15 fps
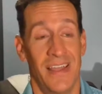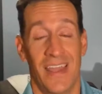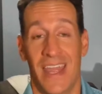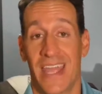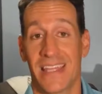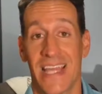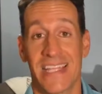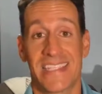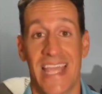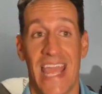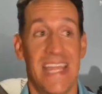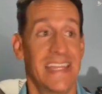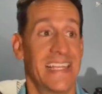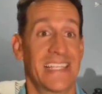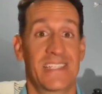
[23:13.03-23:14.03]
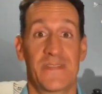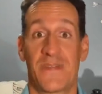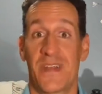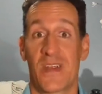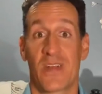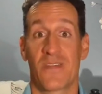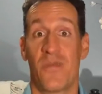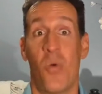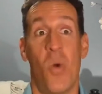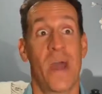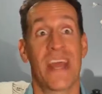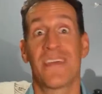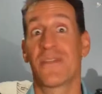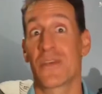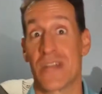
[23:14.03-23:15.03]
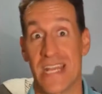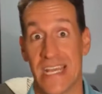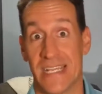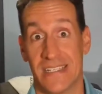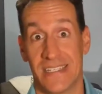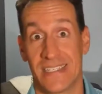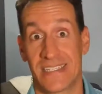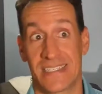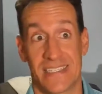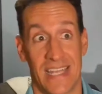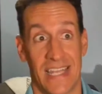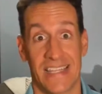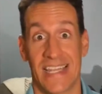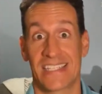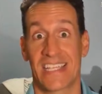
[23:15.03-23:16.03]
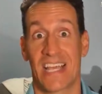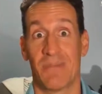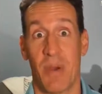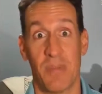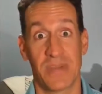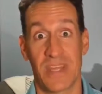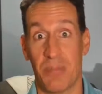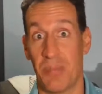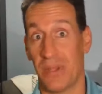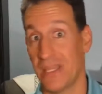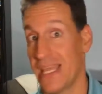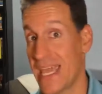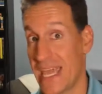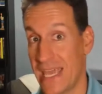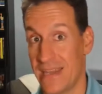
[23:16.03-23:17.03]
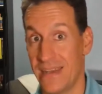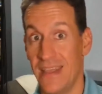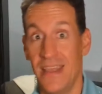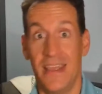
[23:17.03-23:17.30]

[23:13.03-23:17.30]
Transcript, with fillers: and let's end this fear of whatever it is and let's come up with a plan